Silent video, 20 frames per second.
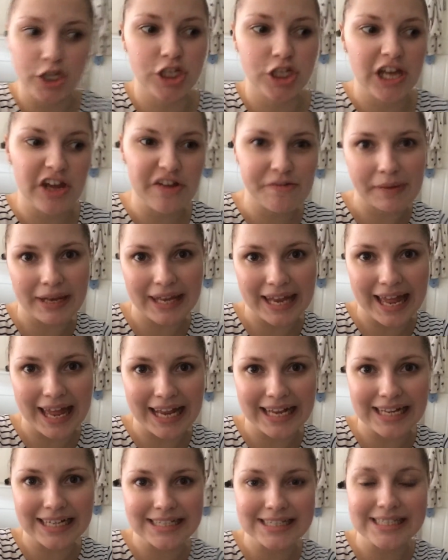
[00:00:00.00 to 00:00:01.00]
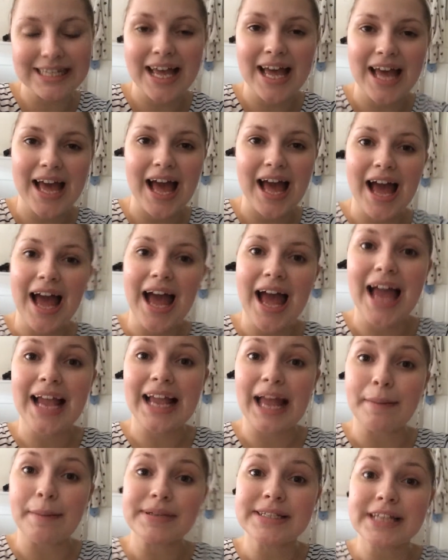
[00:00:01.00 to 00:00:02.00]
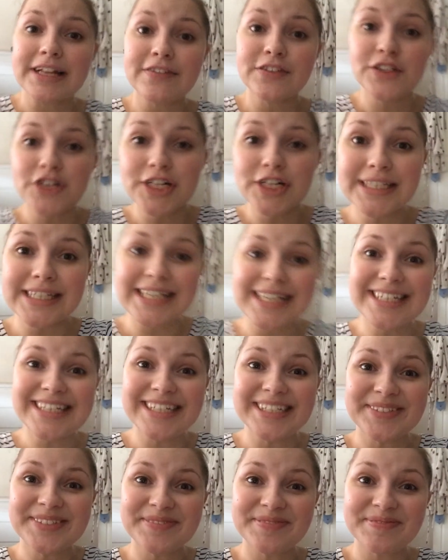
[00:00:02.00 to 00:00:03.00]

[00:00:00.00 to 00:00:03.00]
shave my legs and get myself sorted.